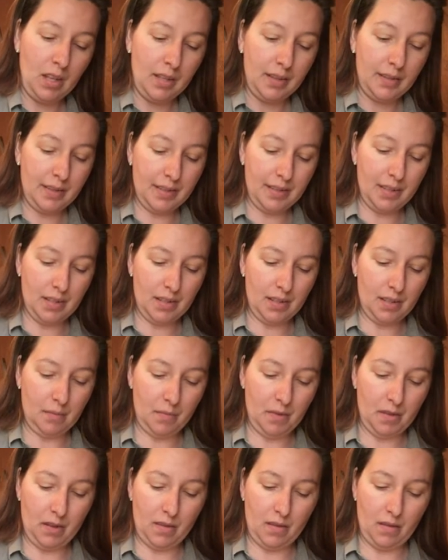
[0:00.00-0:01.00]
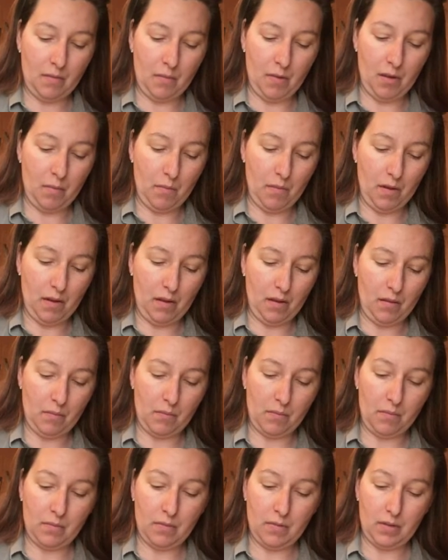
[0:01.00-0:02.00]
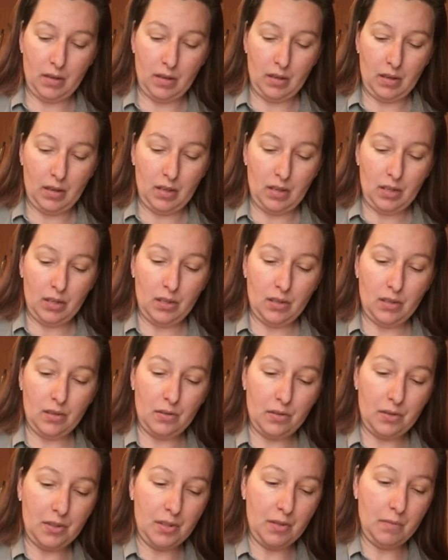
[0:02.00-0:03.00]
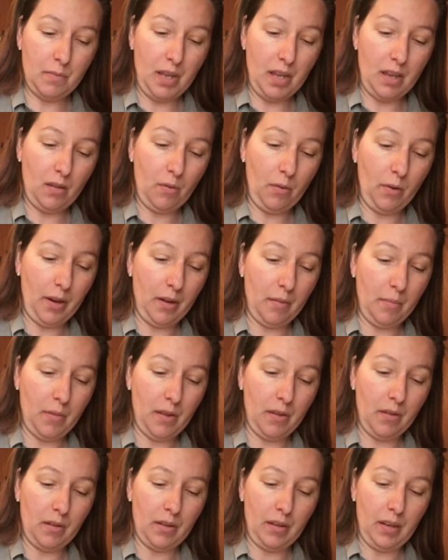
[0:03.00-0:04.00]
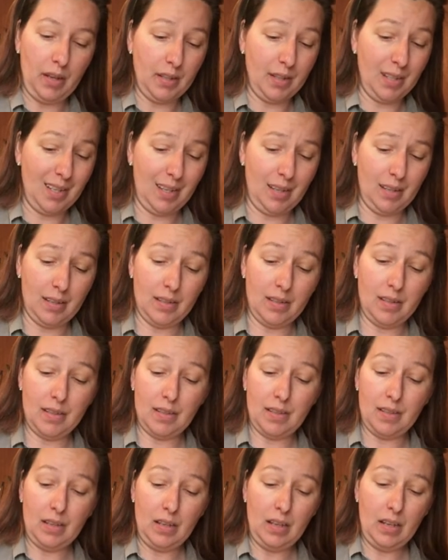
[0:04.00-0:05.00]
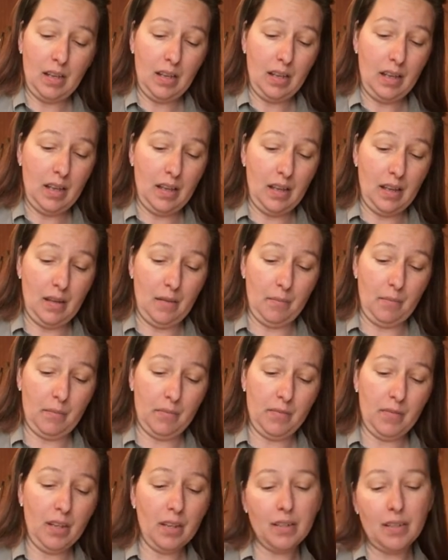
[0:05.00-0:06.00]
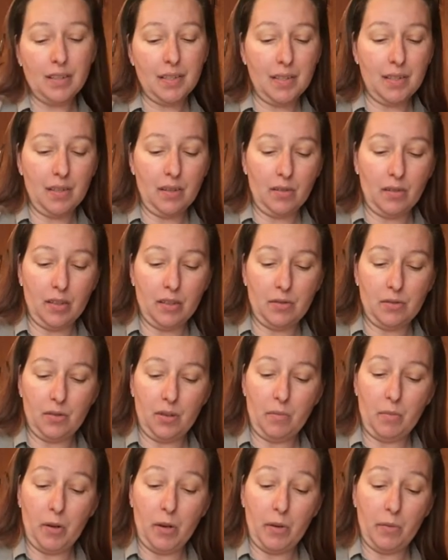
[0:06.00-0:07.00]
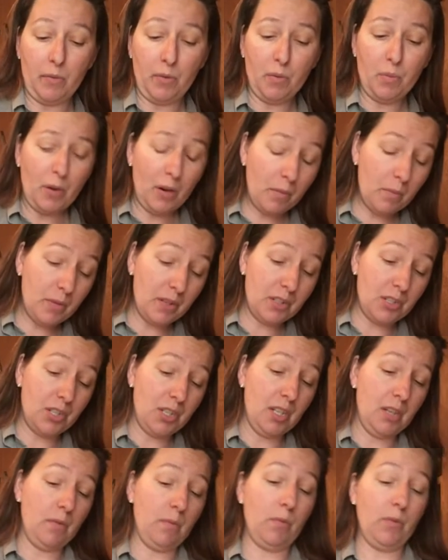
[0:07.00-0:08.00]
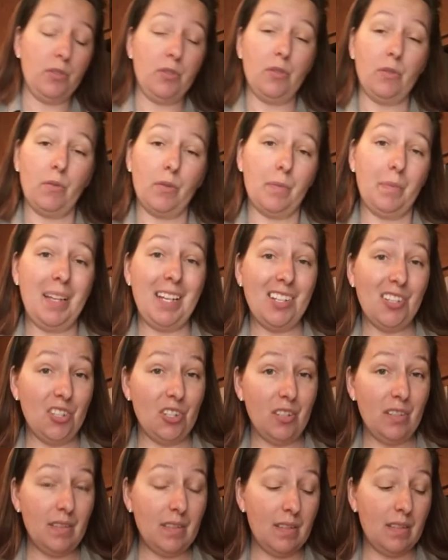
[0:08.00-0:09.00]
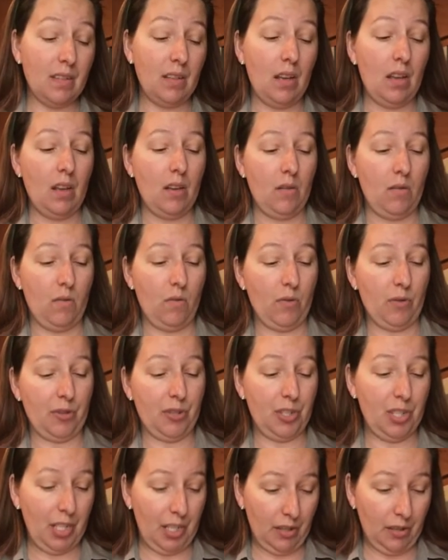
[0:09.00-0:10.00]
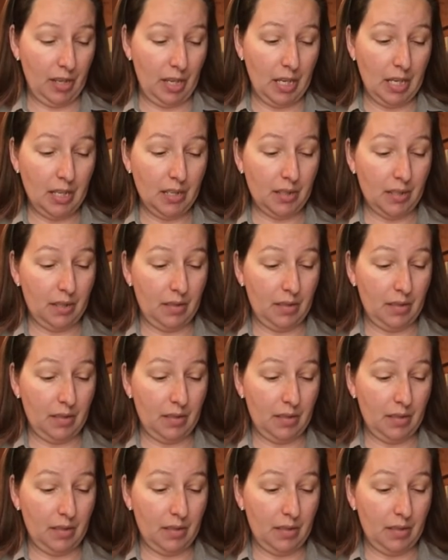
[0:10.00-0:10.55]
This is something that my mom used to make quite a bit as kids. Not necessarily strawberry rhubarb, but she would do it with peaches or cherries,